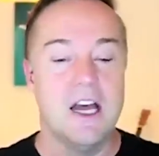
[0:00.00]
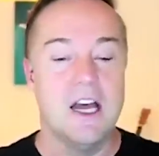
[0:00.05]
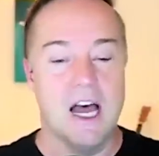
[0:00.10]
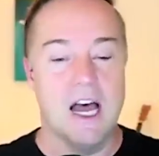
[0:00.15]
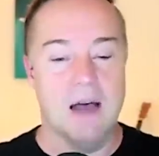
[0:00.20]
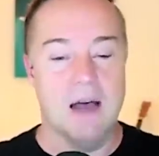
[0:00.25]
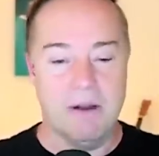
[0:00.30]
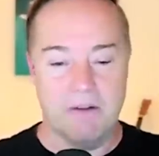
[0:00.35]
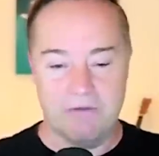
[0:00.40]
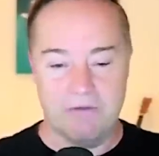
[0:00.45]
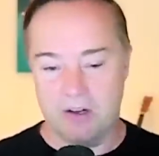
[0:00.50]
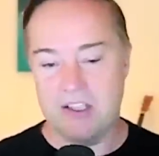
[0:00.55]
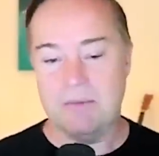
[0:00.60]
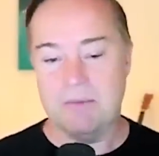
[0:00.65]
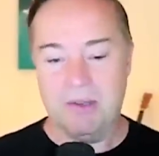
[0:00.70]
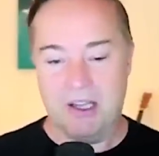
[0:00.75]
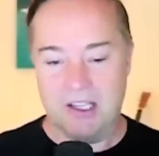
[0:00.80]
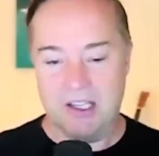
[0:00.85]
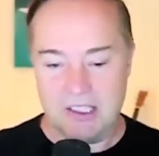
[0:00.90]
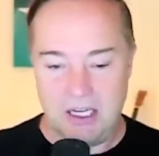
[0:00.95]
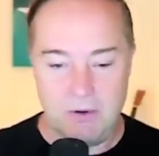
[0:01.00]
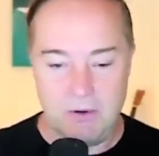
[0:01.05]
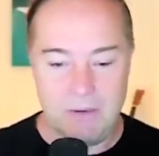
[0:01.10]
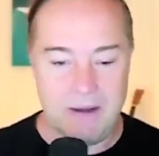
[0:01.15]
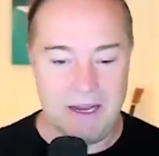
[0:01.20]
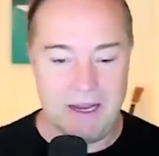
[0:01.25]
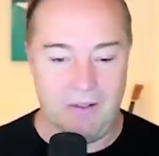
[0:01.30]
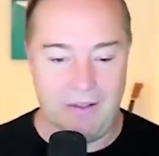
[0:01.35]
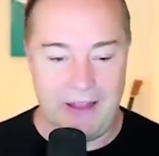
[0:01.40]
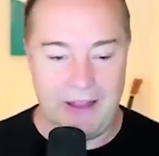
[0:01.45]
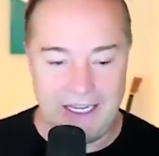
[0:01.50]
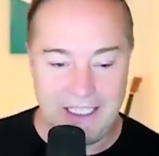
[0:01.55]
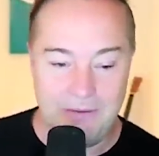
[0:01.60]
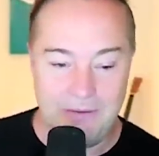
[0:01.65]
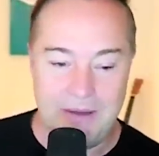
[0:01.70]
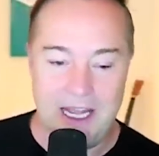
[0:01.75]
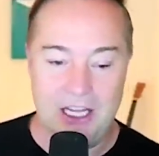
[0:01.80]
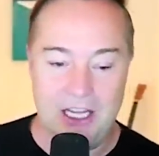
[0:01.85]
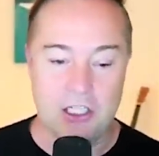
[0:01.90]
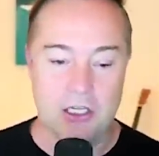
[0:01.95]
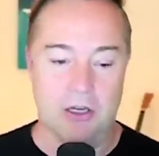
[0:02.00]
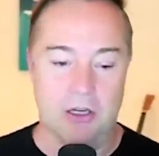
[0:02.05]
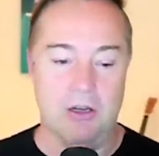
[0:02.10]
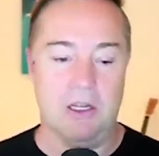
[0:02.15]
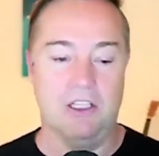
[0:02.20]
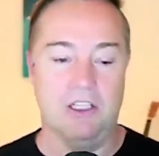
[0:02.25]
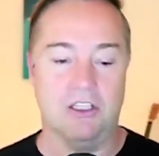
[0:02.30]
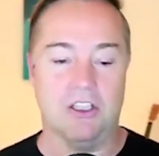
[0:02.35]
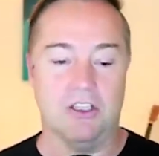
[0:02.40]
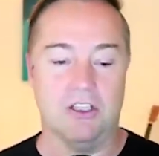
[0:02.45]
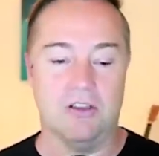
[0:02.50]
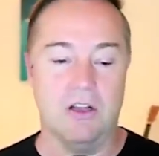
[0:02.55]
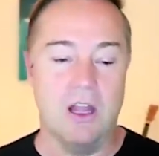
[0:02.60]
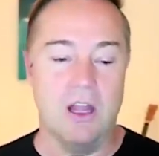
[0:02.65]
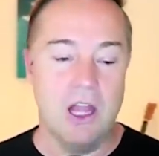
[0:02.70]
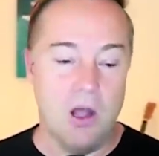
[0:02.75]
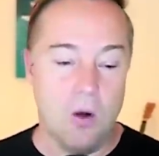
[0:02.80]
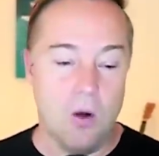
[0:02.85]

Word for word: But for simplicity, we made a landing page so you can just